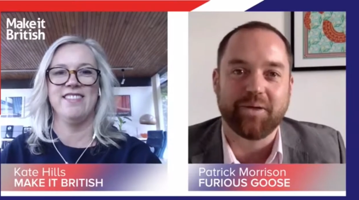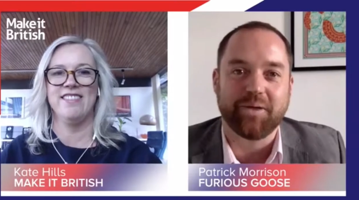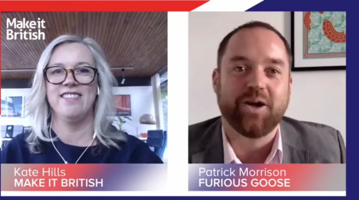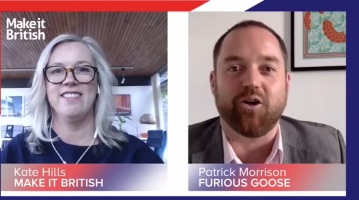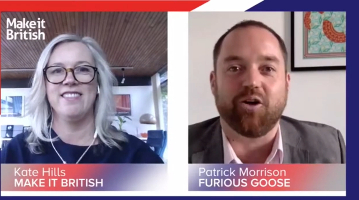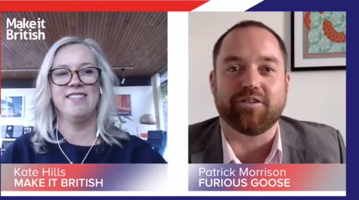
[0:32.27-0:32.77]

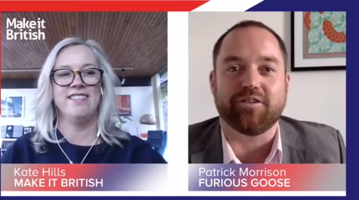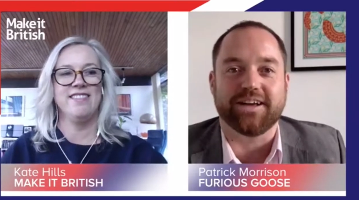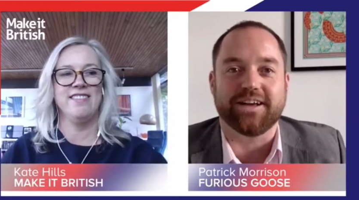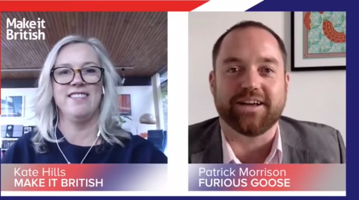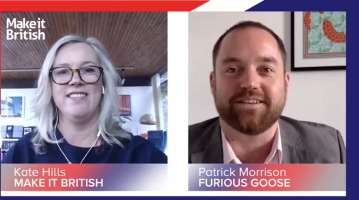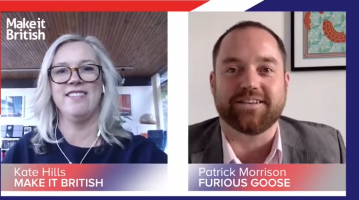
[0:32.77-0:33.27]

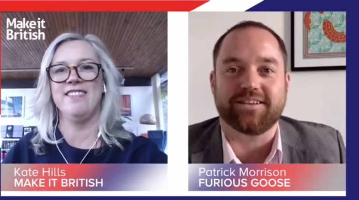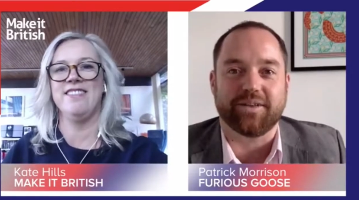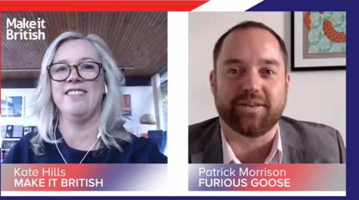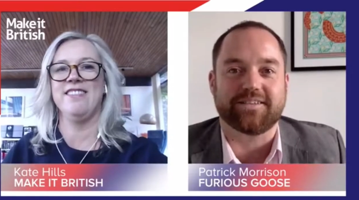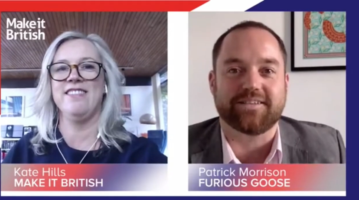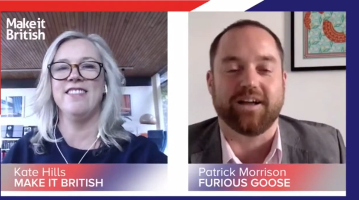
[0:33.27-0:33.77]
Speaker 1: offering something
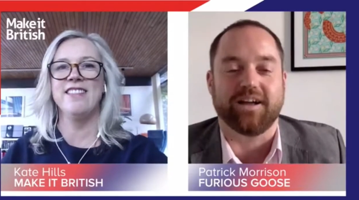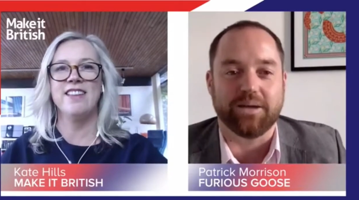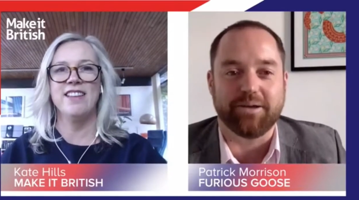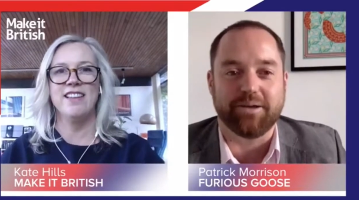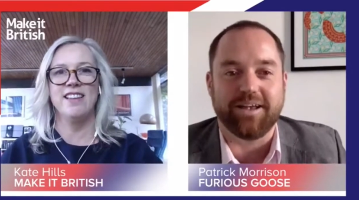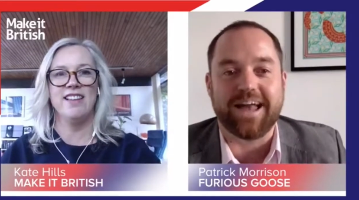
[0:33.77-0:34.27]
slightly a
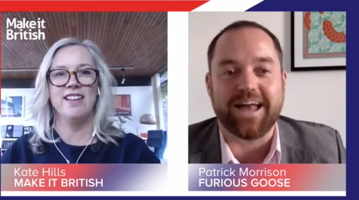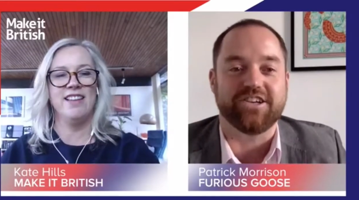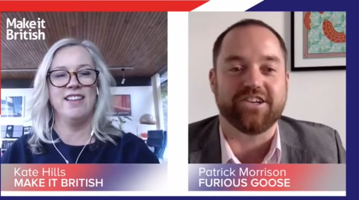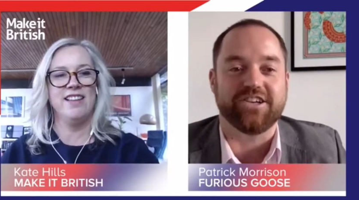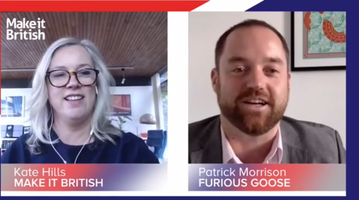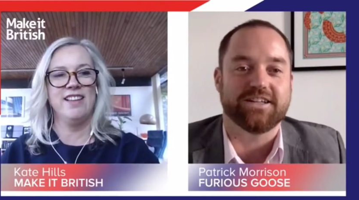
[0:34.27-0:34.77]
bit
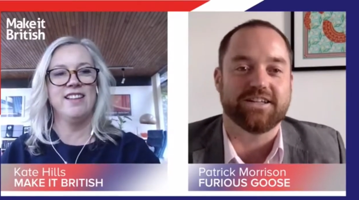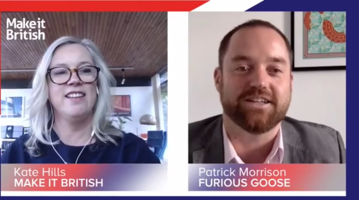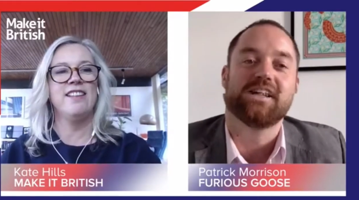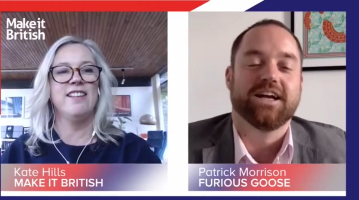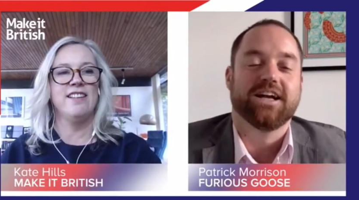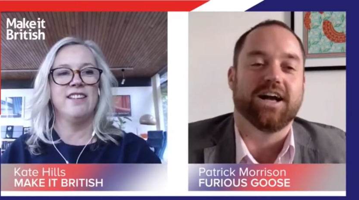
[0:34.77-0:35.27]
edgier,
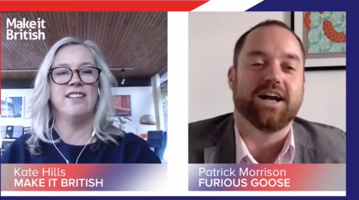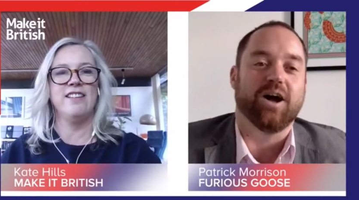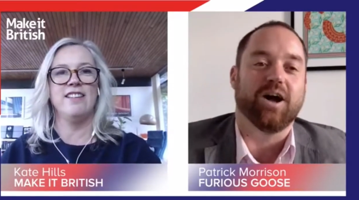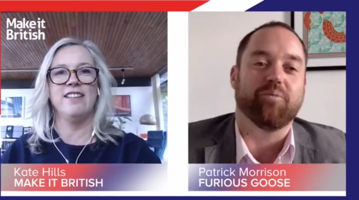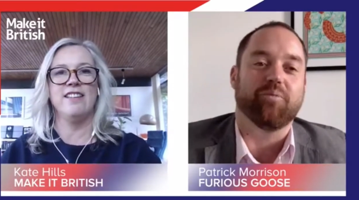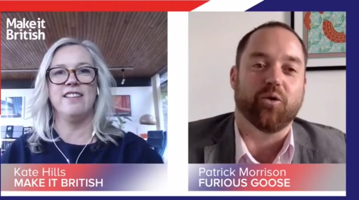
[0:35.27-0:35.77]

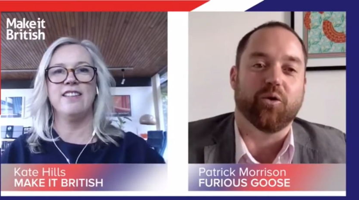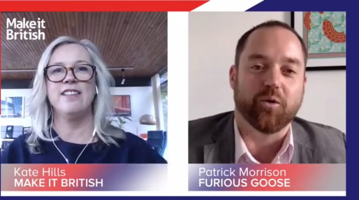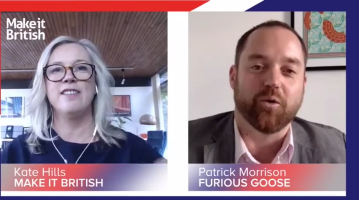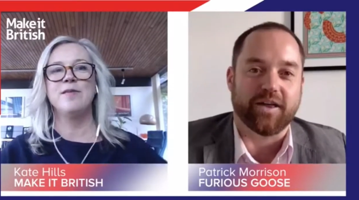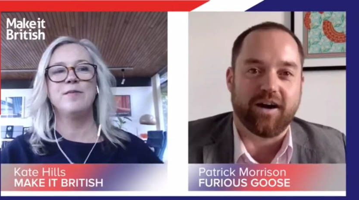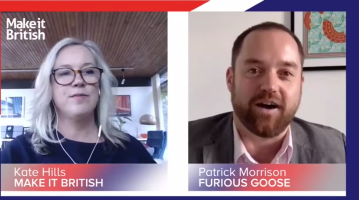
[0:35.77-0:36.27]
um, but all
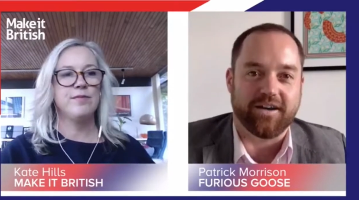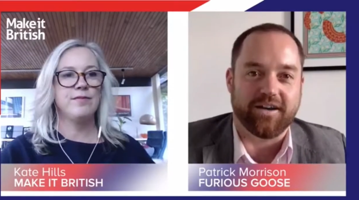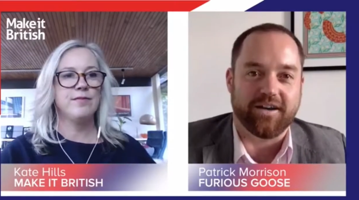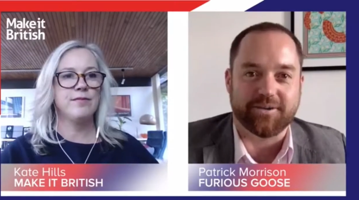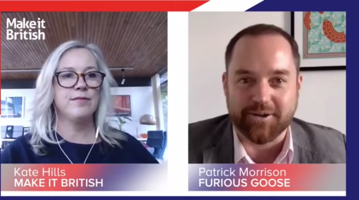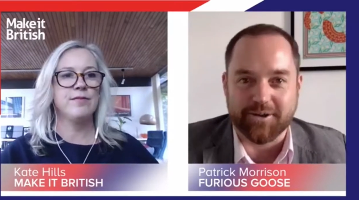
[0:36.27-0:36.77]
with the
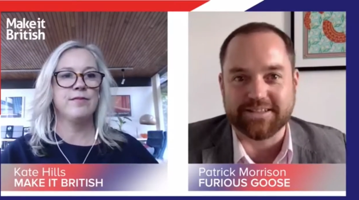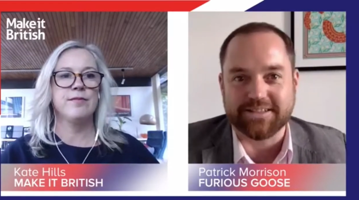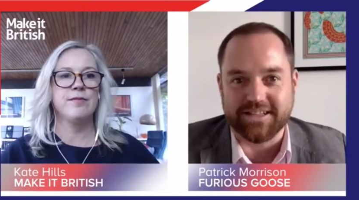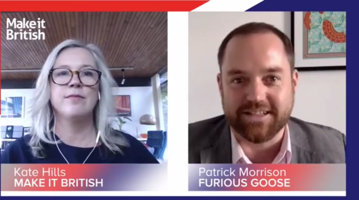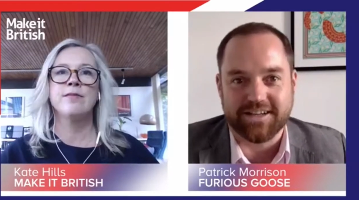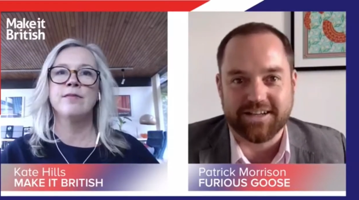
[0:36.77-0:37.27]
highest
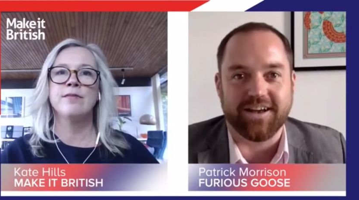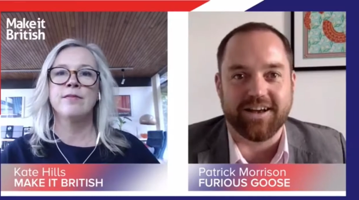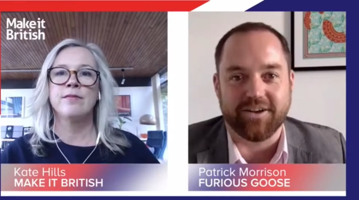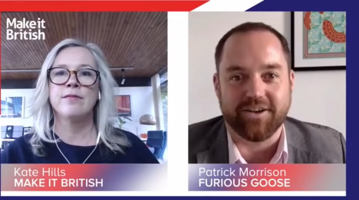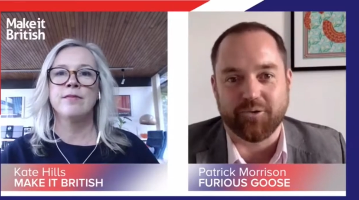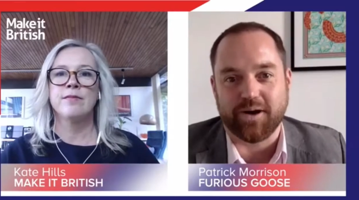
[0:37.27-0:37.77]
quality and
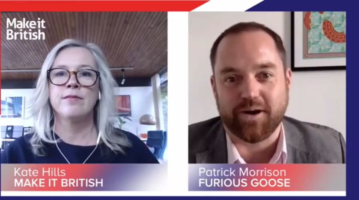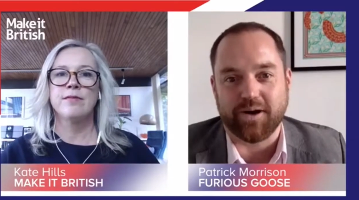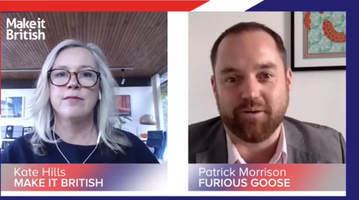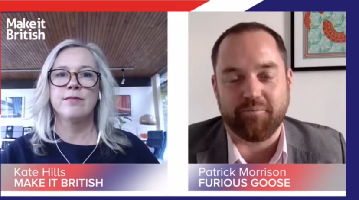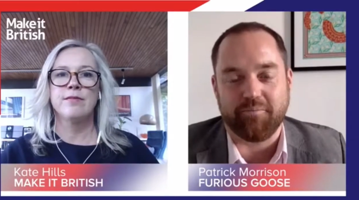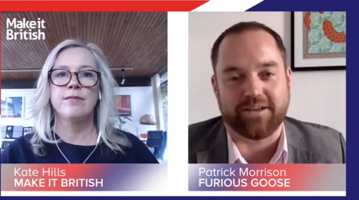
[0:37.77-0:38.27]
all
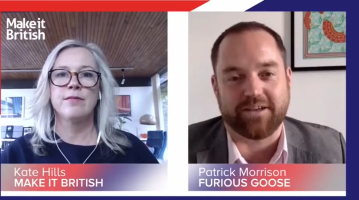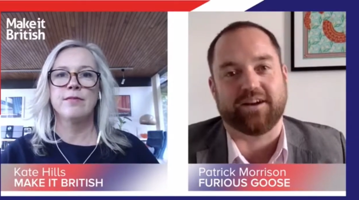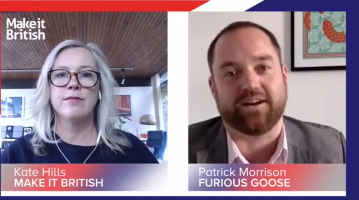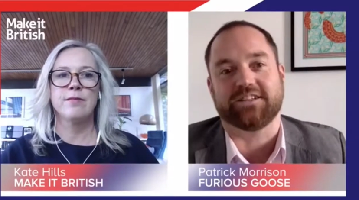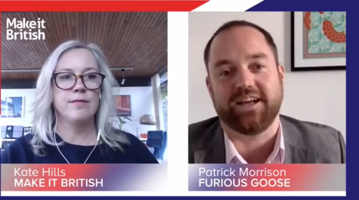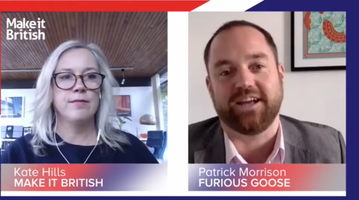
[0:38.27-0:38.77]
um,
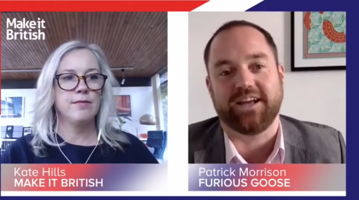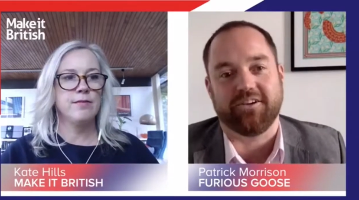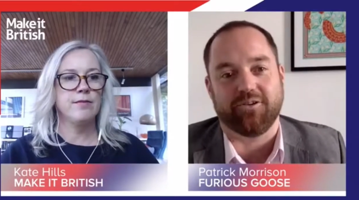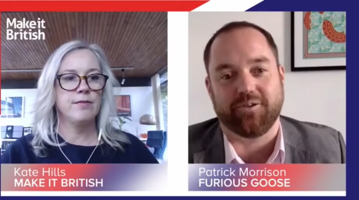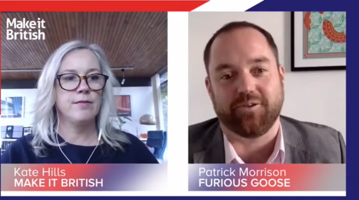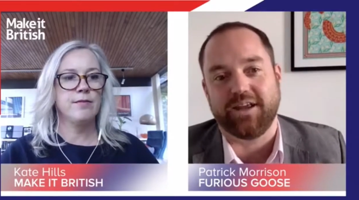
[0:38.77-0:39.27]
manufactured here
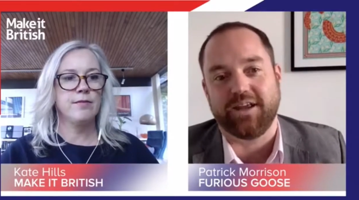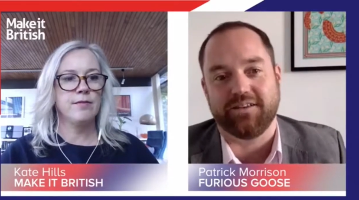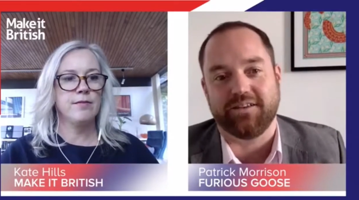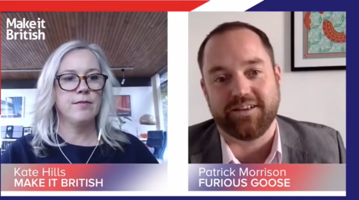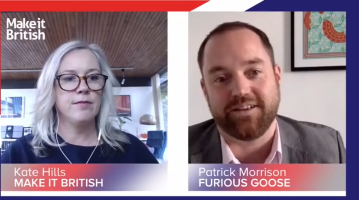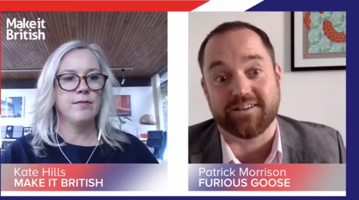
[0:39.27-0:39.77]
on,
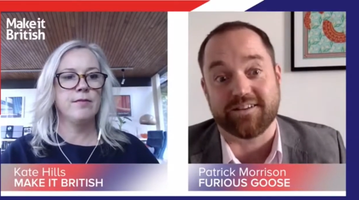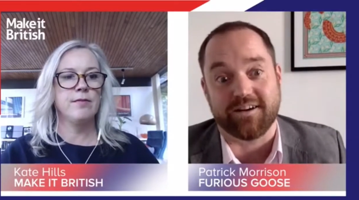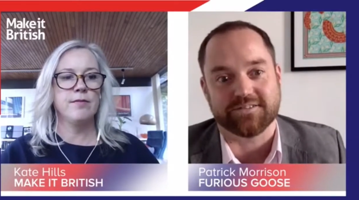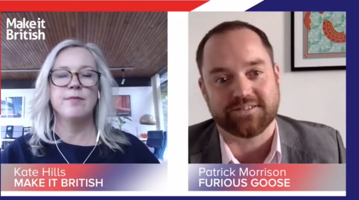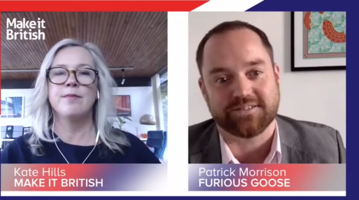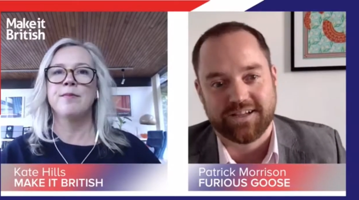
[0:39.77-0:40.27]
in these
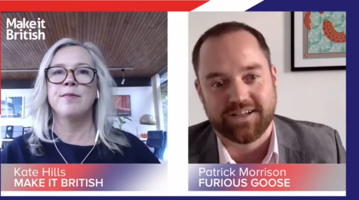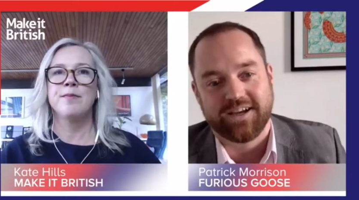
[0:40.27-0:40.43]
isles.